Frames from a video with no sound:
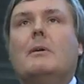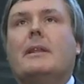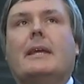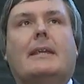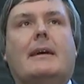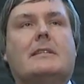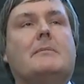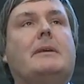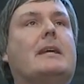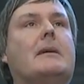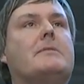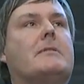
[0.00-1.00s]
well, the
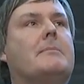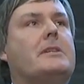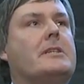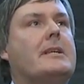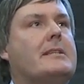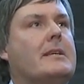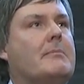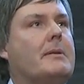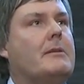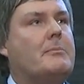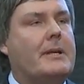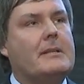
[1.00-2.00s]
anatomy comes from the genetic
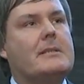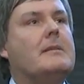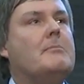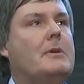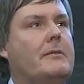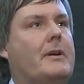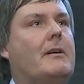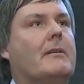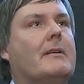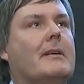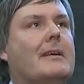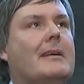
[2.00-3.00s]
blueprint, move
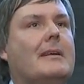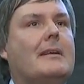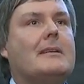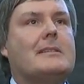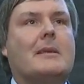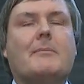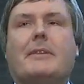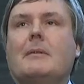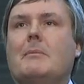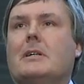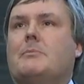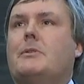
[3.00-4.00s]
on.
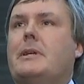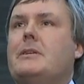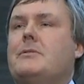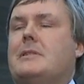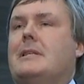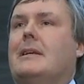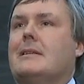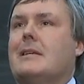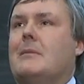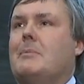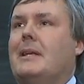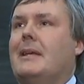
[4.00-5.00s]
Something much more interesting is
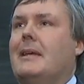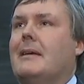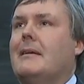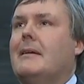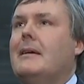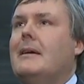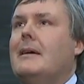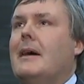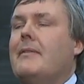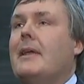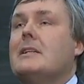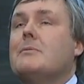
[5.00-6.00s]
happening here.
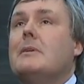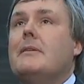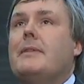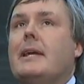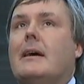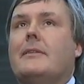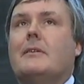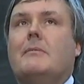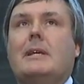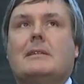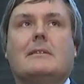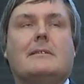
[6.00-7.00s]
And that's one of the other
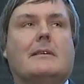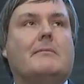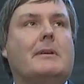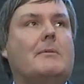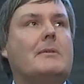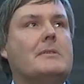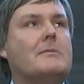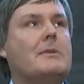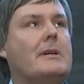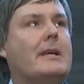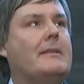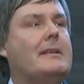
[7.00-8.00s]
reasons that we want to
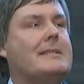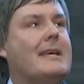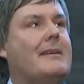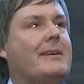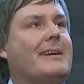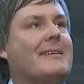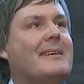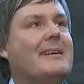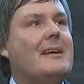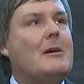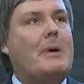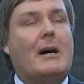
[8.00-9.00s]
work in this area,
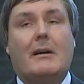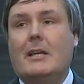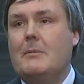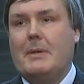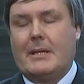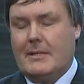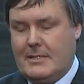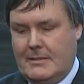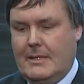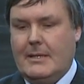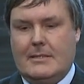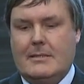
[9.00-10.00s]
partly
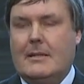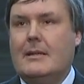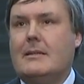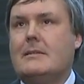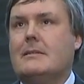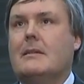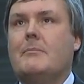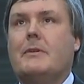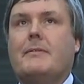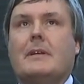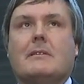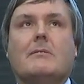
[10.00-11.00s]
because, as, as um,
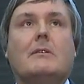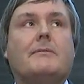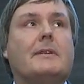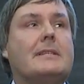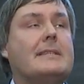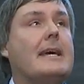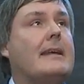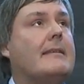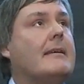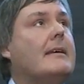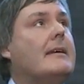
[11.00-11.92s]
Professor Crawford said,